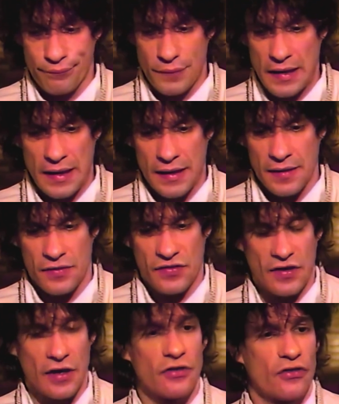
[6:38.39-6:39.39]
in
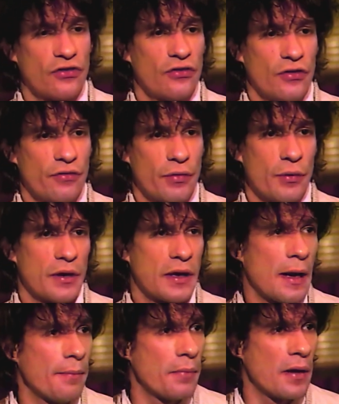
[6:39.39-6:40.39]
'86 if we would have
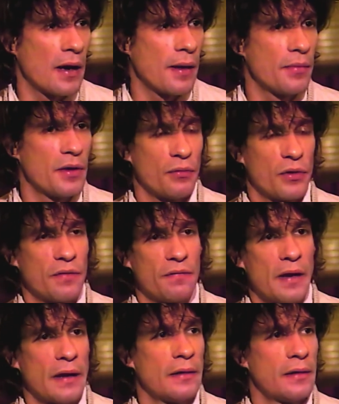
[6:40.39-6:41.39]
kept Bob, and it would have
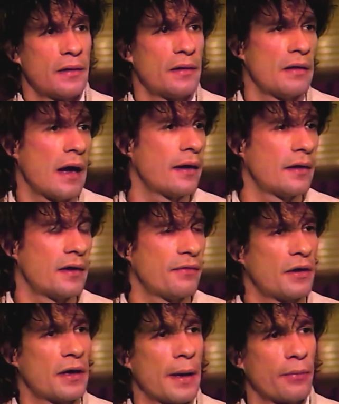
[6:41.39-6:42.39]
ended in '90 if
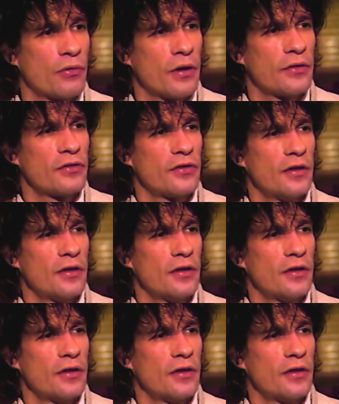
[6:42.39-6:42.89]
we kept Chris.